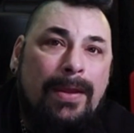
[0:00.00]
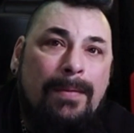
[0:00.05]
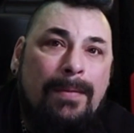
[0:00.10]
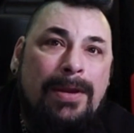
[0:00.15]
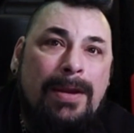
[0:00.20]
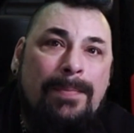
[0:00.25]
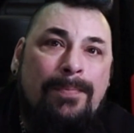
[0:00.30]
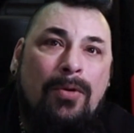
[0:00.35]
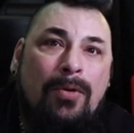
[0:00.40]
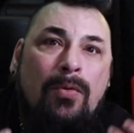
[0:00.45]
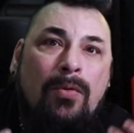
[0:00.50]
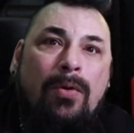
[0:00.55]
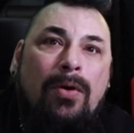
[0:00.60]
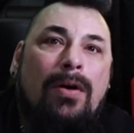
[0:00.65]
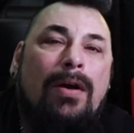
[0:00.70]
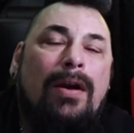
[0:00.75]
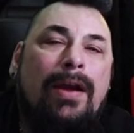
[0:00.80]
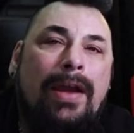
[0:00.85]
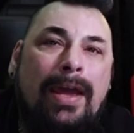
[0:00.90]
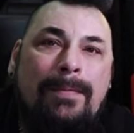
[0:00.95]
people
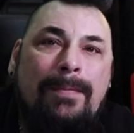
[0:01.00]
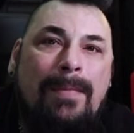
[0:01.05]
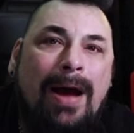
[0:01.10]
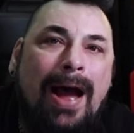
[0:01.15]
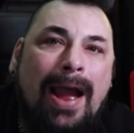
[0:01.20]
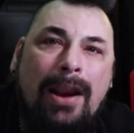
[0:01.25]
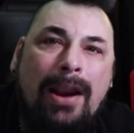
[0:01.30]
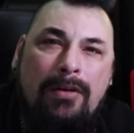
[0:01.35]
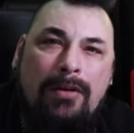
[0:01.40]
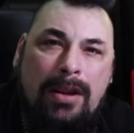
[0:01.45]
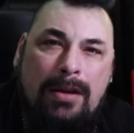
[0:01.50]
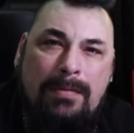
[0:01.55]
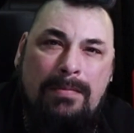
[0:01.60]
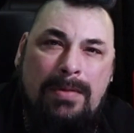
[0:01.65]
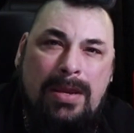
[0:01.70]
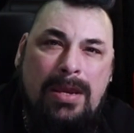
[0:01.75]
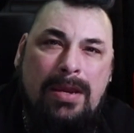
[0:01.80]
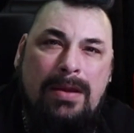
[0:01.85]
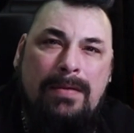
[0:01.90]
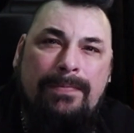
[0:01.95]
were admiring
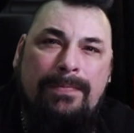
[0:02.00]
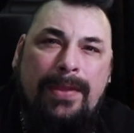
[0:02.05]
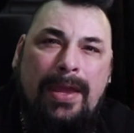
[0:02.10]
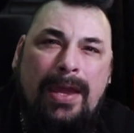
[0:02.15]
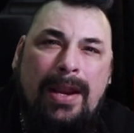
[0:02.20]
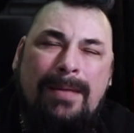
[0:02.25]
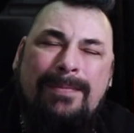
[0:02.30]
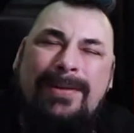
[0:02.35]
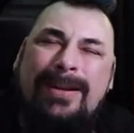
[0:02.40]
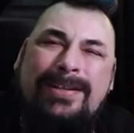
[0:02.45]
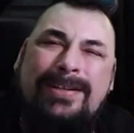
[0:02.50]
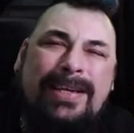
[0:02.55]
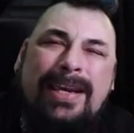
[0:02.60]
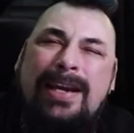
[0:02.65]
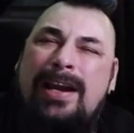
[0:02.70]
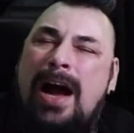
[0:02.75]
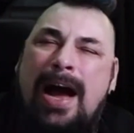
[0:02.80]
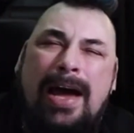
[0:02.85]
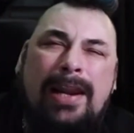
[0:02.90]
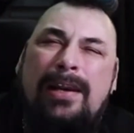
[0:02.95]
me, and I'm not
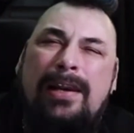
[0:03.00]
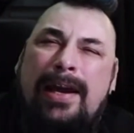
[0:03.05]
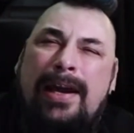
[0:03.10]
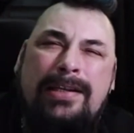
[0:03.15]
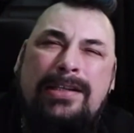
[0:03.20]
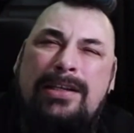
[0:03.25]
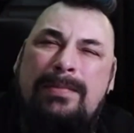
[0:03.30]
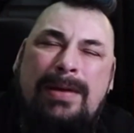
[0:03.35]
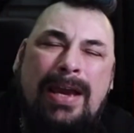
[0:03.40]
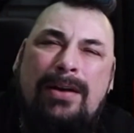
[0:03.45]
saying idolizing me.